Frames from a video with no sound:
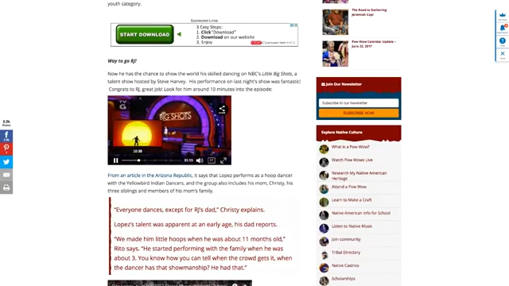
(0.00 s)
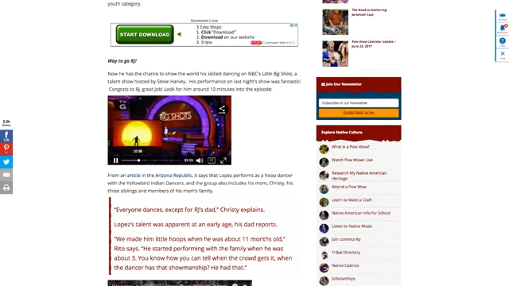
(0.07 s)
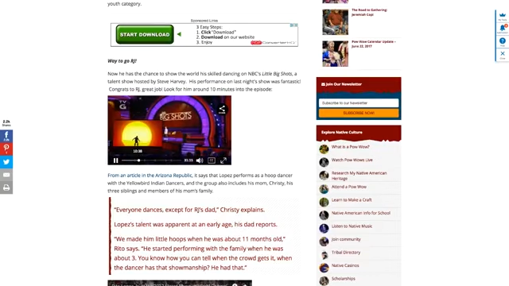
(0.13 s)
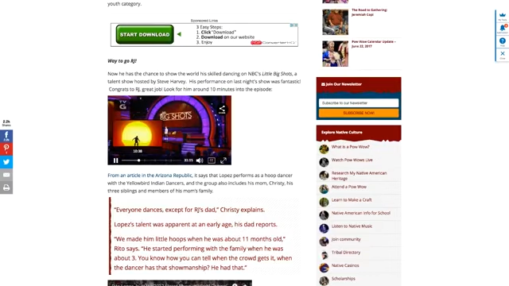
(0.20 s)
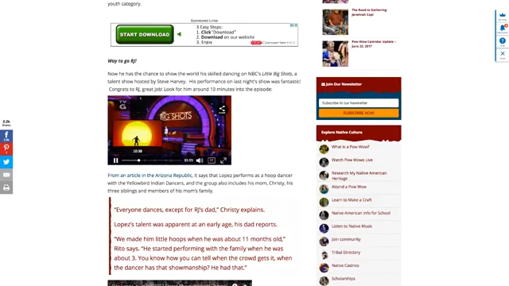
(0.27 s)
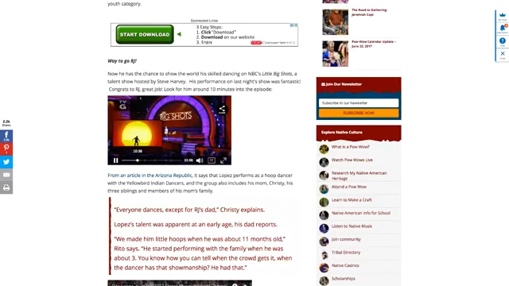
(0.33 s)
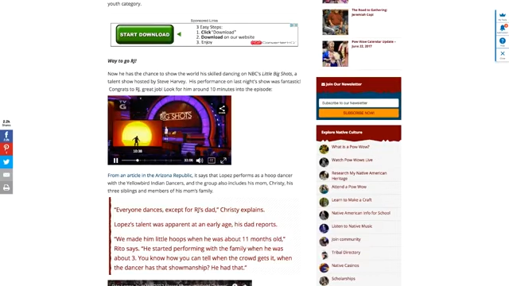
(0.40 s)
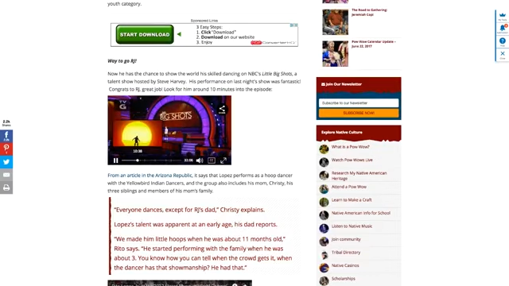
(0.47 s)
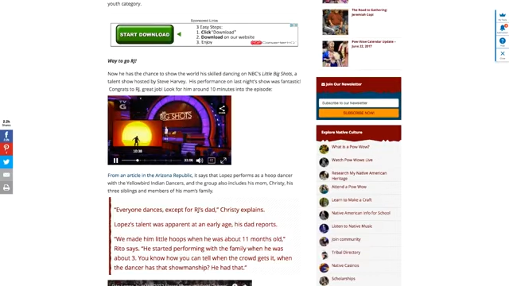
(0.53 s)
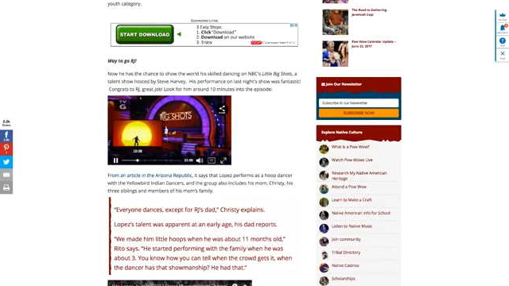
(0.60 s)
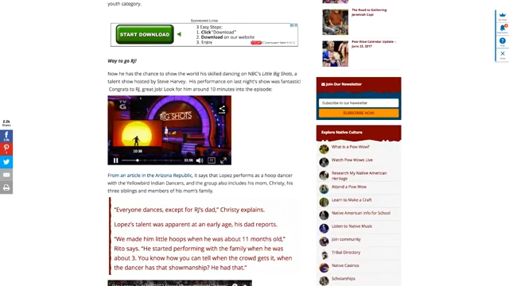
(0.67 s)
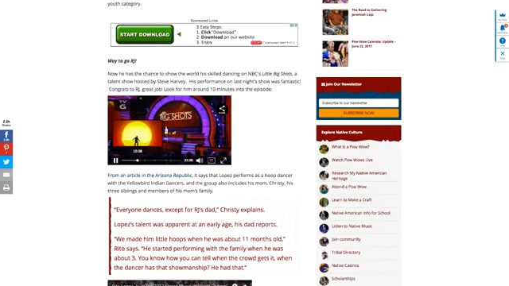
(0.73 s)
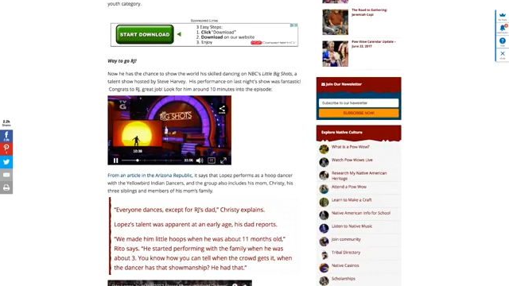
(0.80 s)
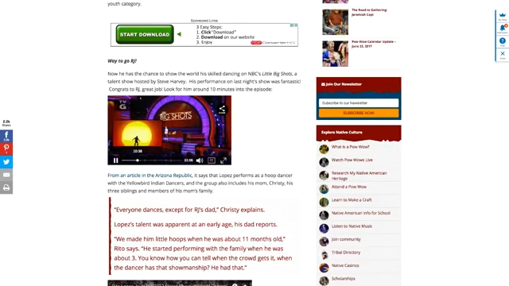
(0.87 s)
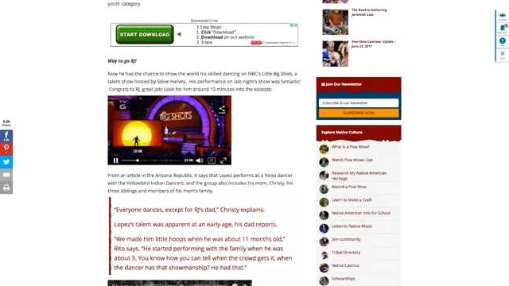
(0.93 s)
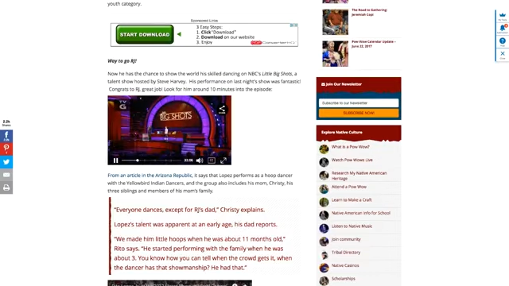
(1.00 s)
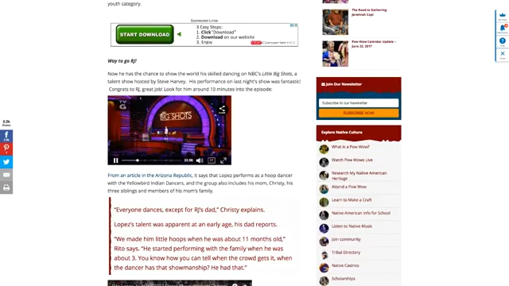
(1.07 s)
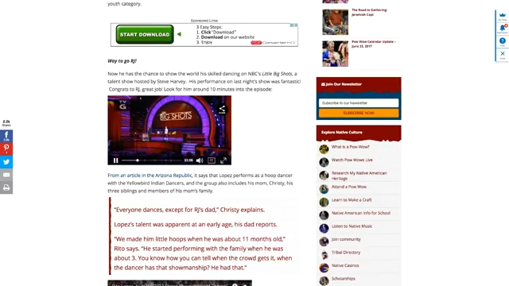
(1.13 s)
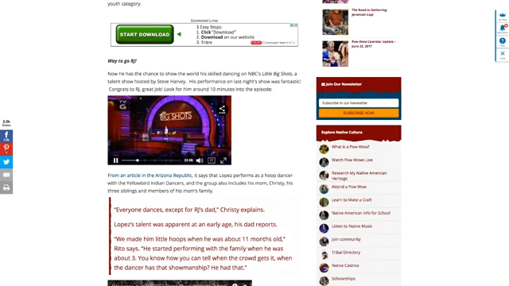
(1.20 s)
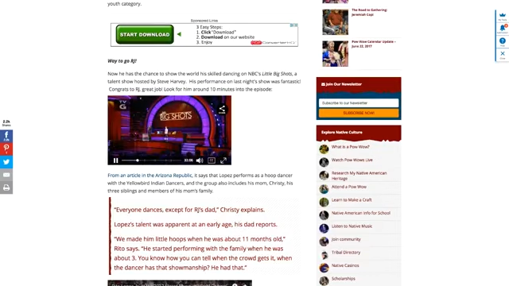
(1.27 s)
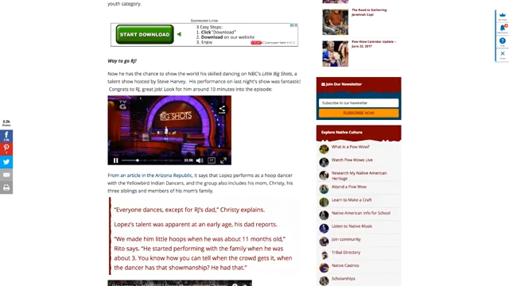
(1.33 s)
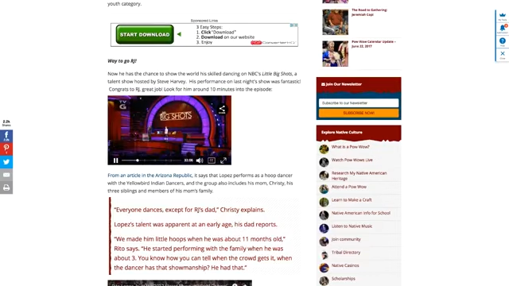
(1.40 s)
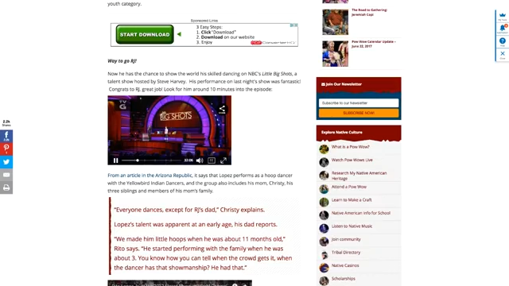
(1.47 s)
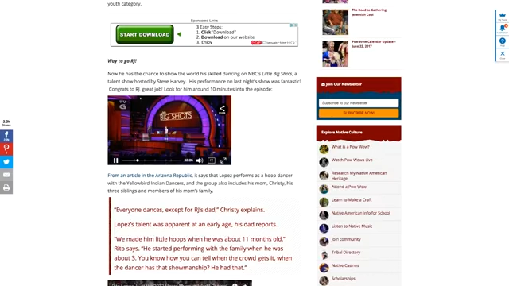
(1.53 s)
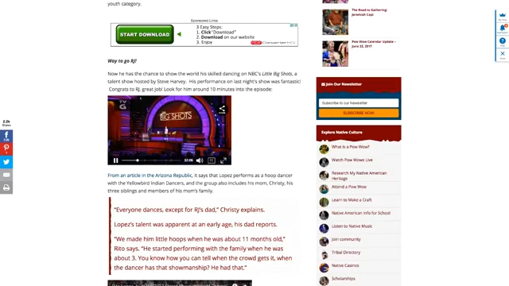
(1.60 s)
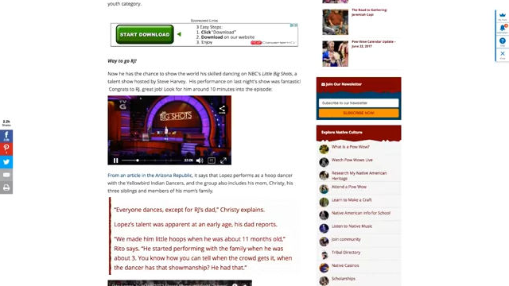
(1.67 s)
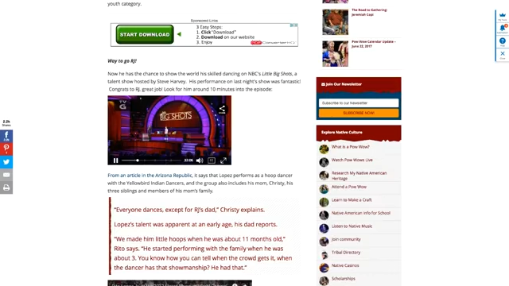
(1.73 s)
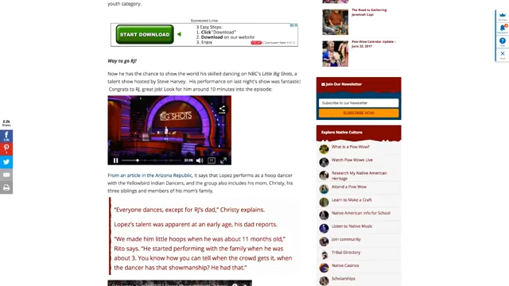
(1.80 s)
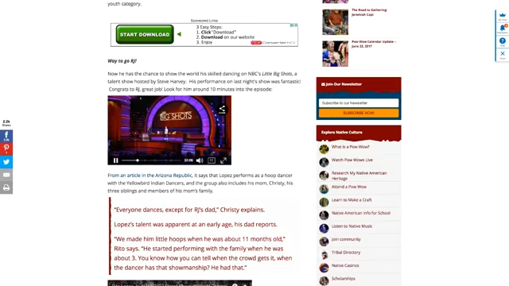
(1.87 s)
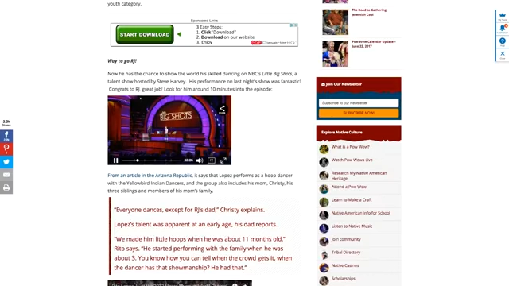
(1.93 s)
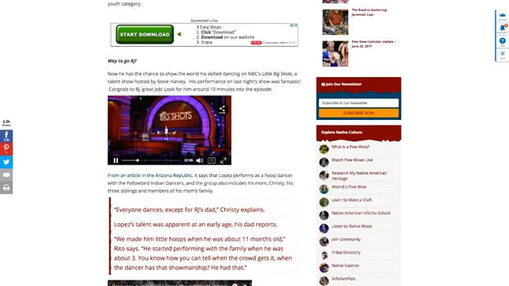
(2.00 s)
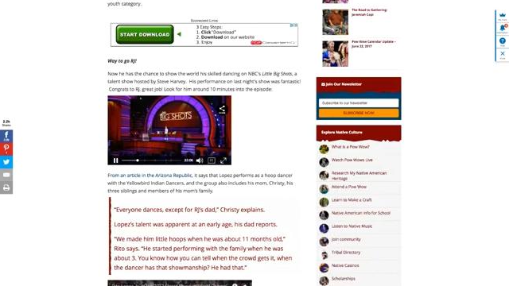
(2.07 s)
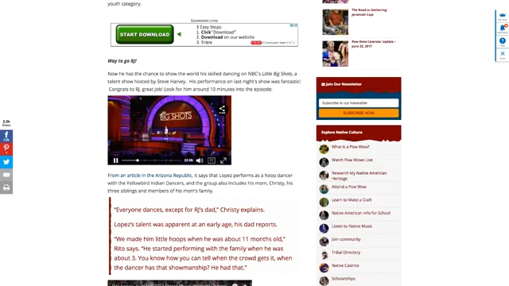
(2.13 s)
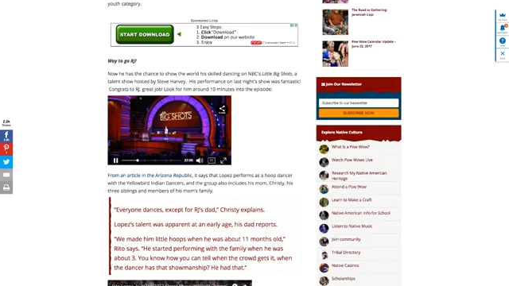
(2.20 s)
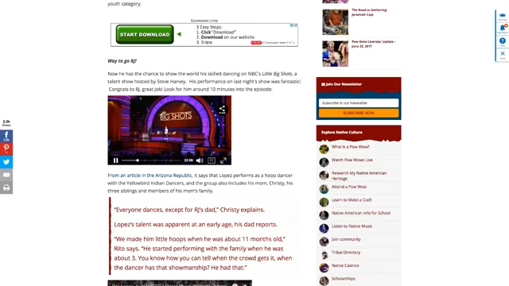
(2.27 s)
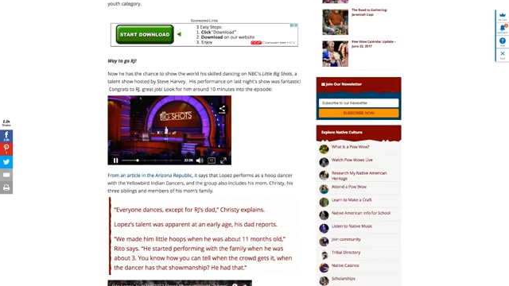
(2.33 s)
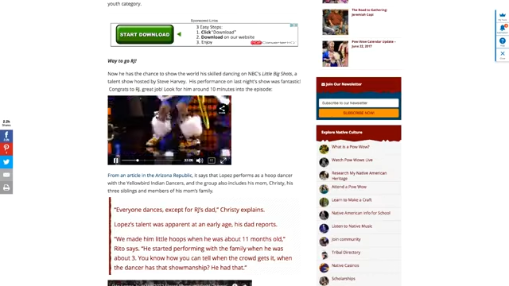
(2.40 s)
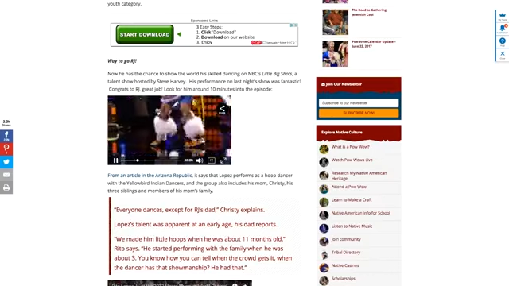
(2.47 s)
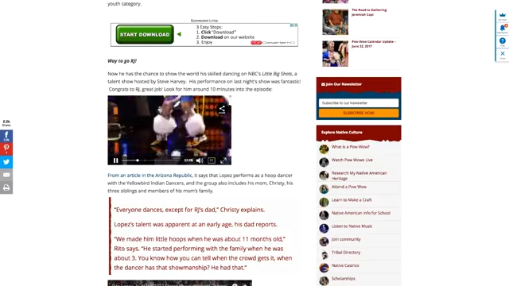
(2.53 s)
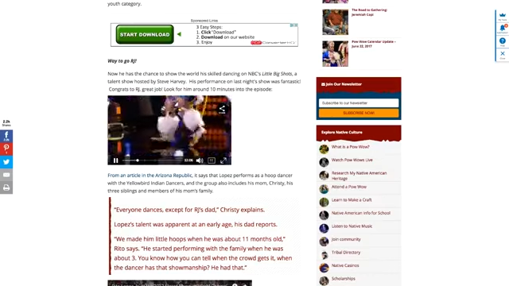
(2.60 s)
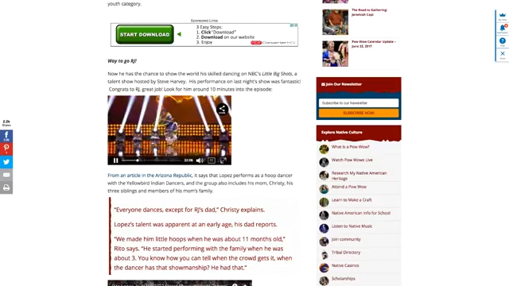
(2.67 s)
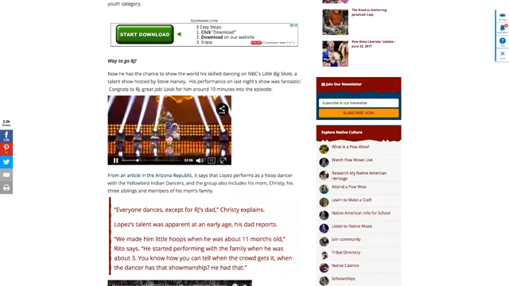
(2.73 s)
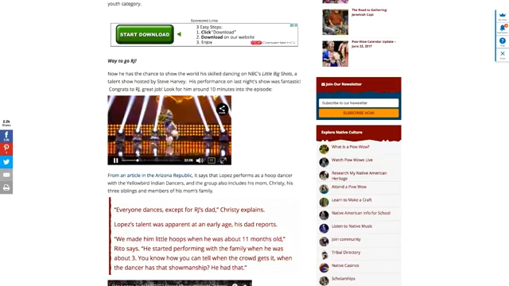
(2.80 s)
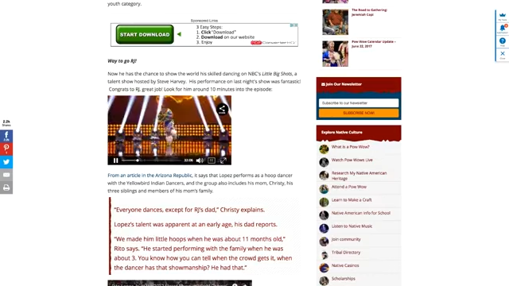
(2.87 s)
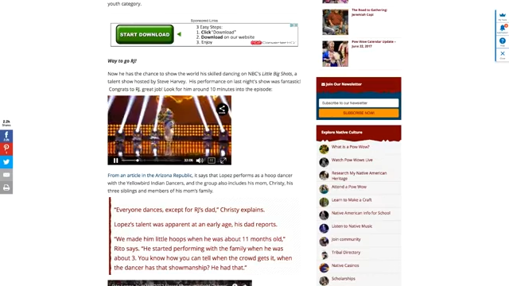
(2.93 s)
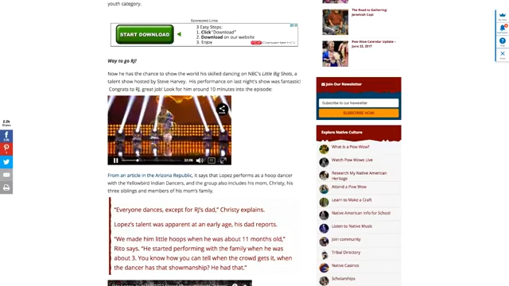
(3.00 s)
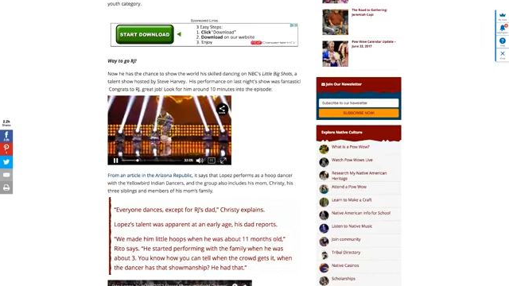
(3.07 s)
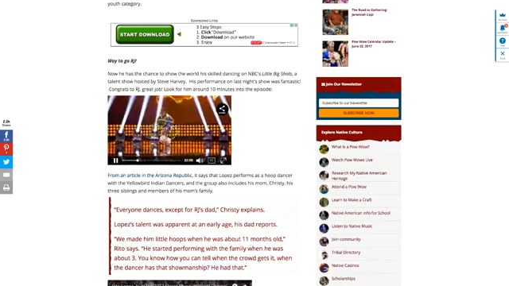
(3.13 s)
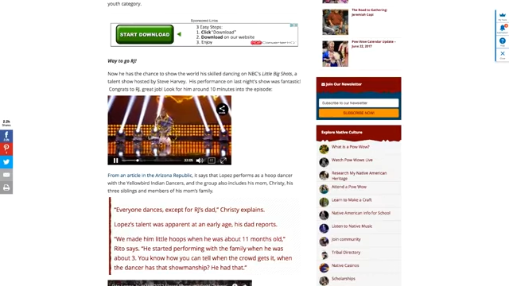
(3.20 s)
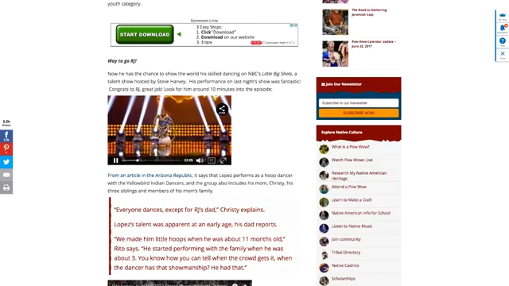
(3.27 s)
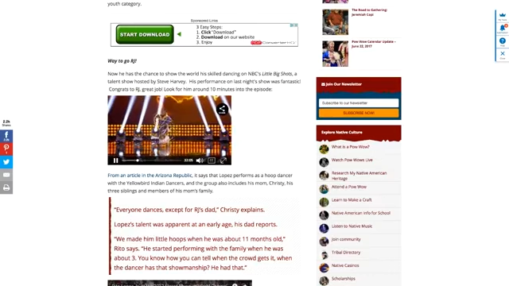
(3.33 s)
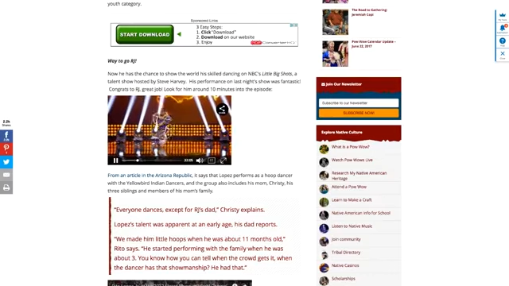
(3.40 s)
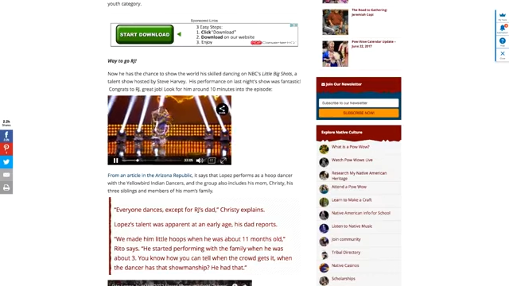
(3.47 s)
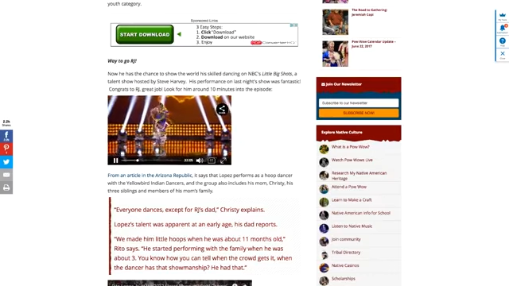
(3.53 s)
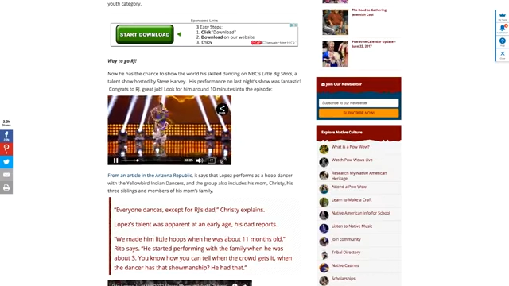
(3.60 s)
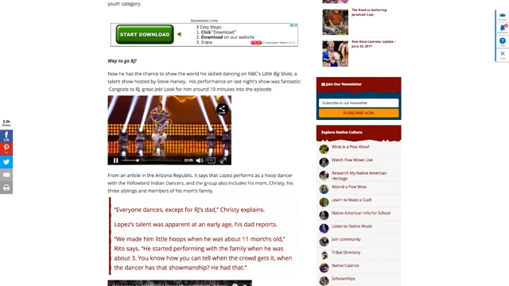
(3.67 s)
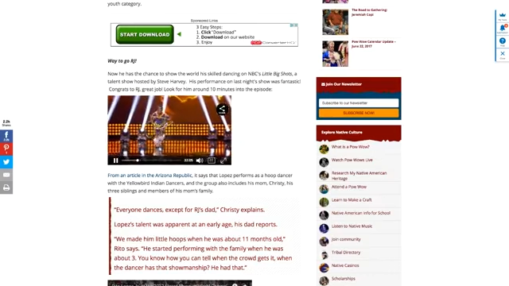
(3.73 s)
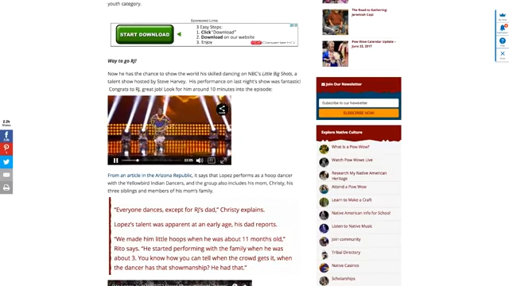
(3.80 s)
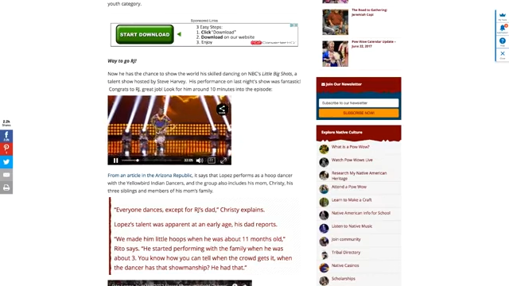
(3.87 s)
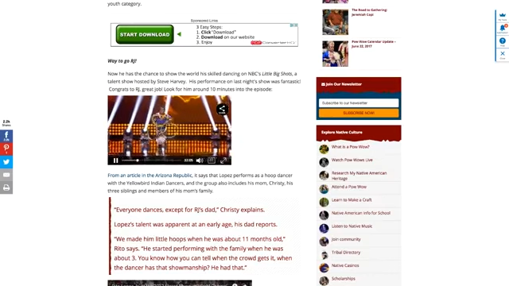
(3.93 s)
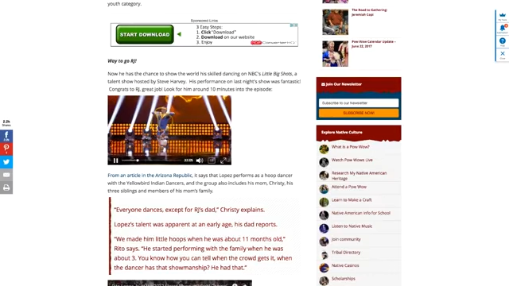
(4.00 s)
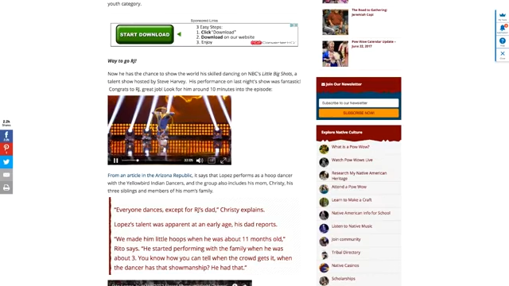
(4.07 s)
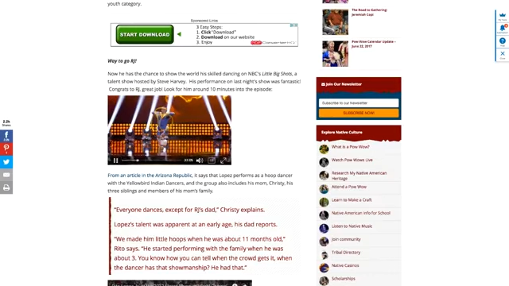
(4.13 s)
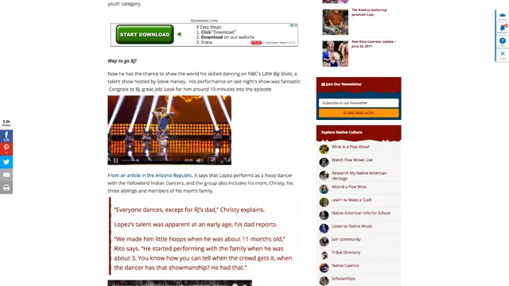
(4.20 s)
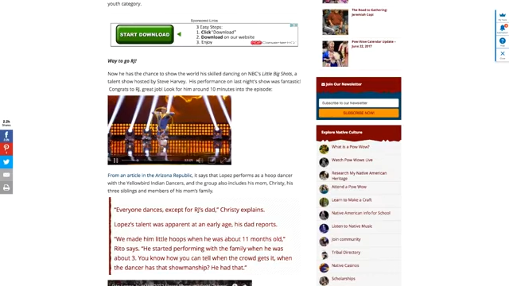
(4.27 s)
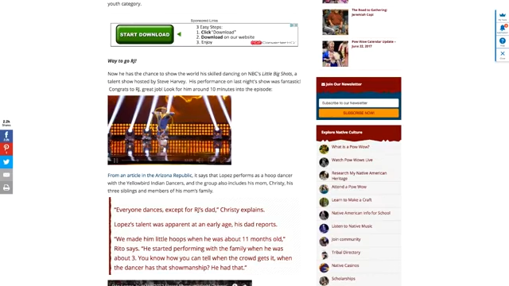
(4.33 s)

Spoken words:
(no speaker visible)